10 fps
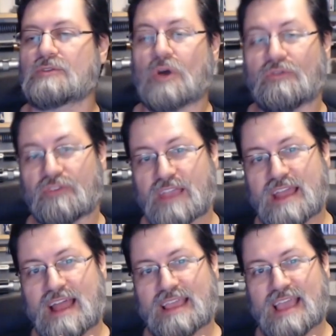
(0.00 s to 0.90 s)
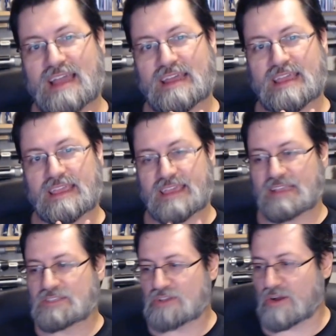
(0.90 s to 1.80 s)
Don't forget, I got a
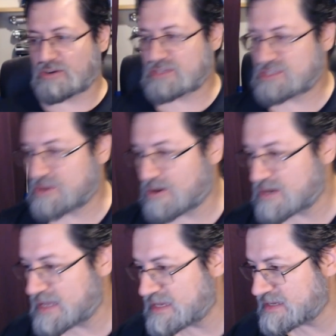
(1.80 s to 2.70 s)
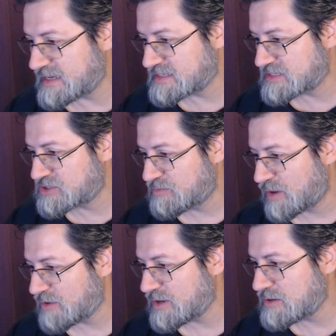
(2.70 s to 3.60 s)
Kickstarter starting. Is it
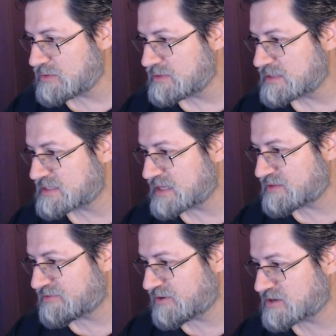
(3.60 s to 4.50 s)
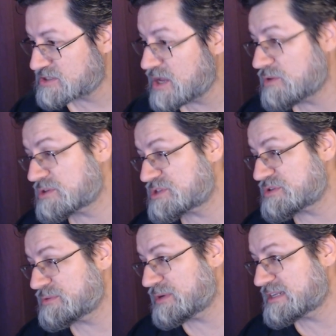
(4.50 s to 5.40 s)
tomorrow? It's on the 1st. No, there's
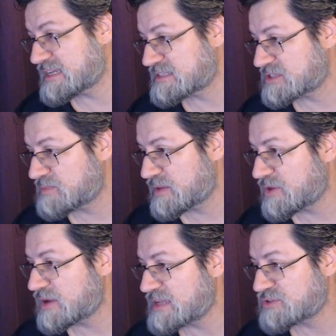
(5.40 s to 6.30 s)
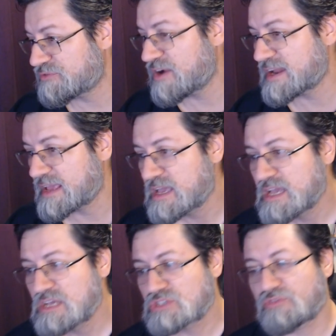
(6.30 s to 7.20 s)
31 days this month. Okay, so Friday.
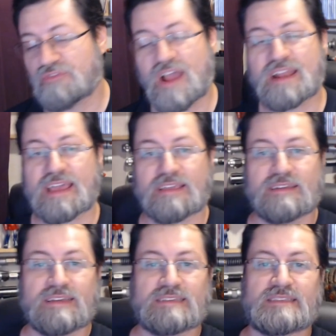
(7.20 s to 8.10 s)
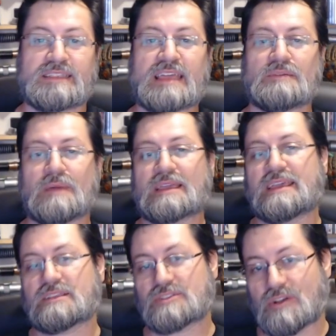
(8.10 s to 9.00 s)
So Friday is the day that my
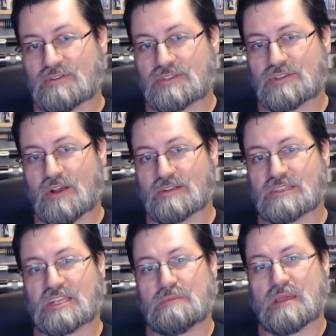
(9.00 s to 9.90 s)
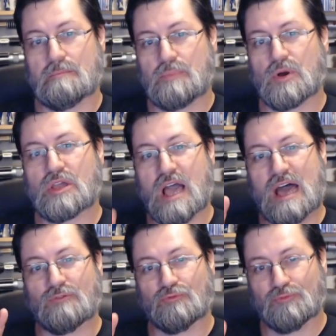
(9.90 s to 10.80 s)
Kickstarter starts. It's going to be a book
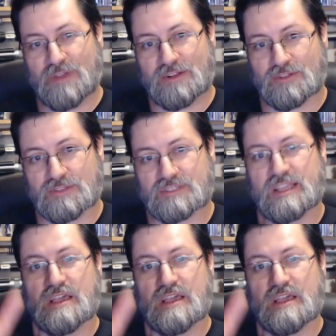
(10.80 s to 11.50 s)
on riddles